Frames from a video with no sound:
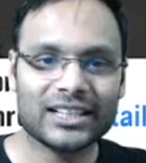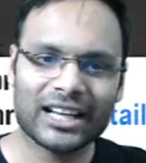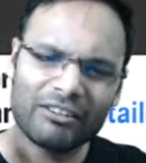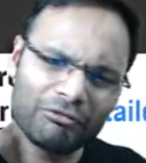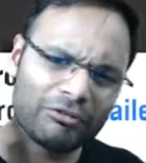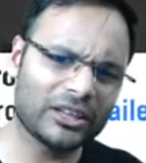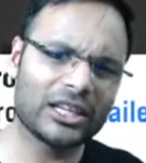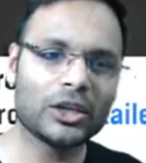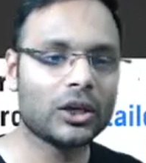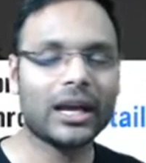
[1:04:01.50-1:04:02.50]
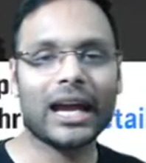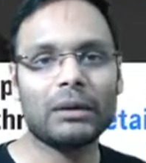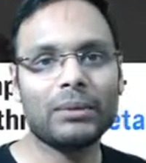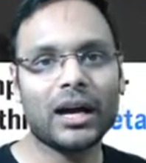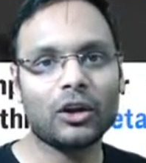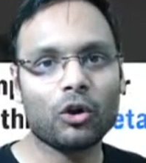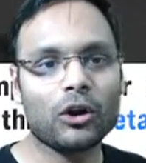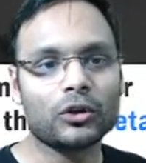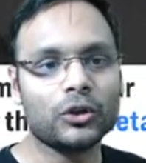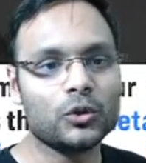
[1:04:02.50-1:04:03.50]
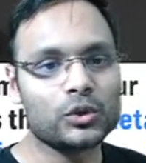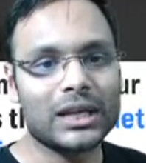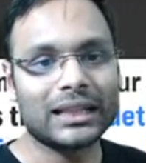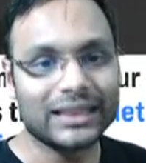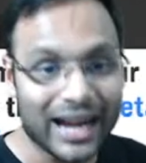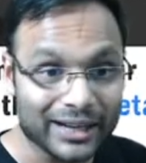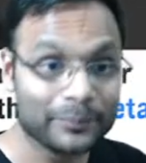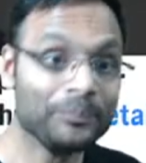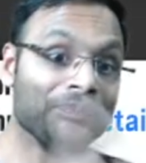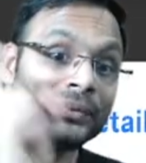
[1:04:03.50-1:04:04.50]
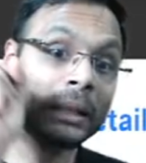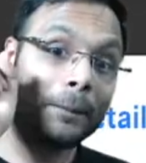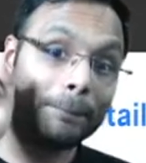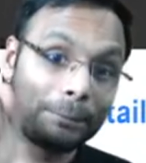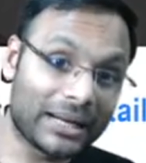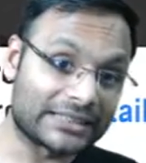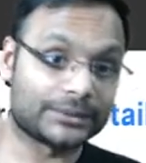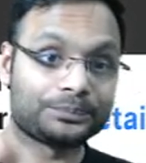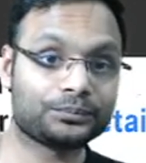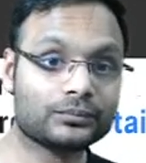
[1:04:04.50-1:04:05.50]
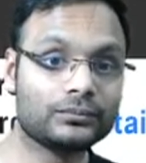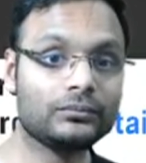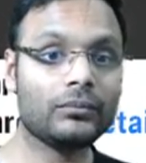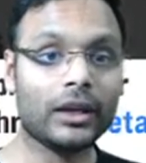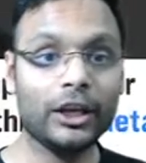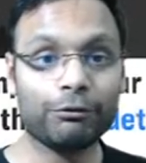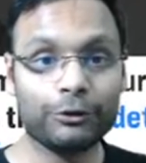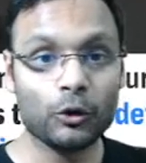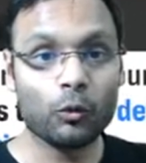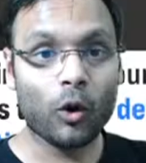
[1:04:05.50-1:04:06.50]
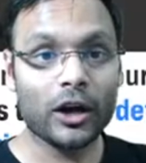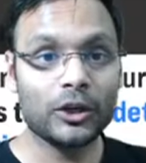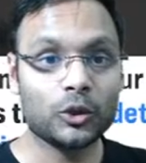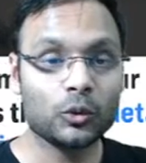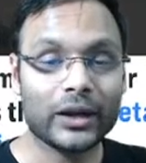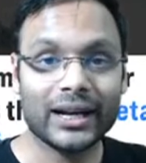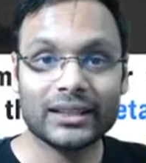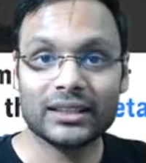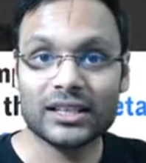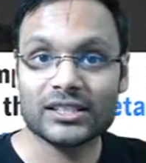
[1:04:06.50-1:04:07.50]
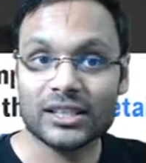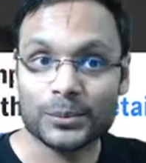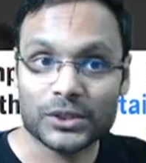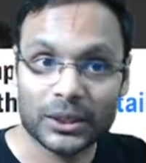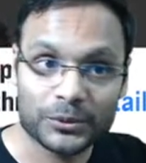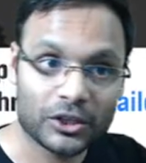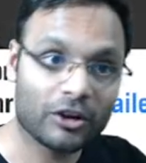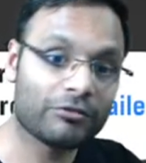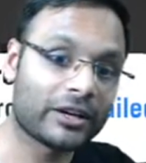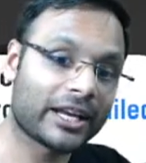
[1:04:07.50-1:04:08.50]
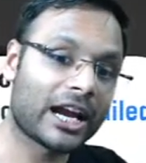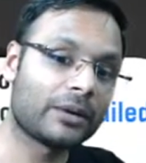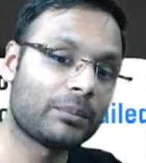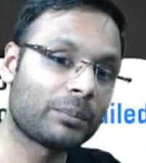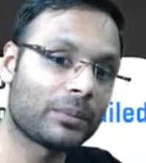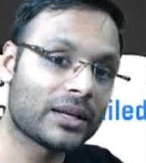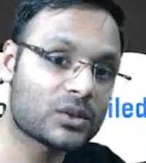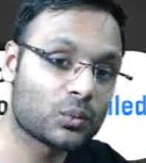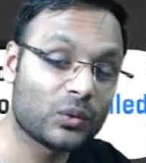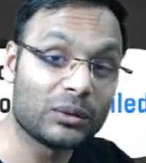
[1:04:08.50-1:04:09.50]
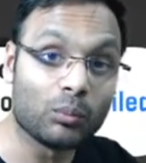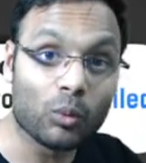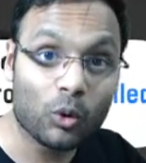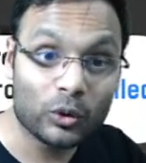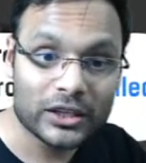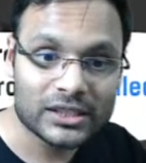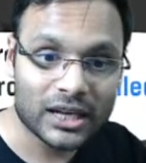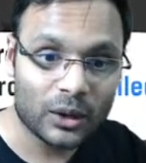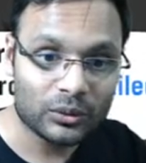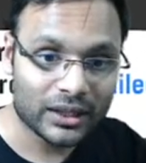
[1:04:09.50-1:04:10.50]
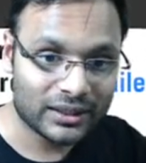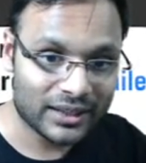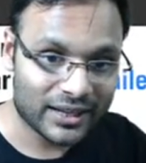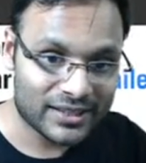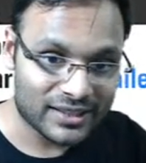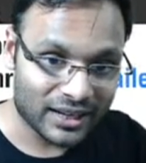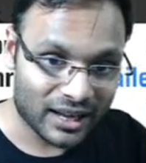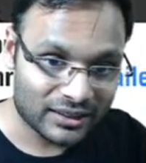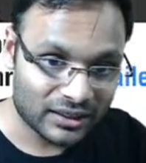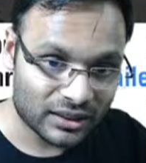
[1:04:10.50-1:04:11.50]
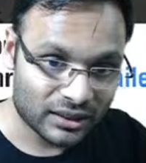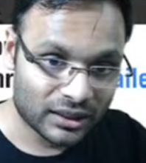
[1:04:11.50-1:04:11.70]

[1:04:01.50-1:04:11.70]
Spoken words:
it. Everything can be unlocked using that. Plus, if you want to get the subscription of Unacademy Plus with more discount, then there is another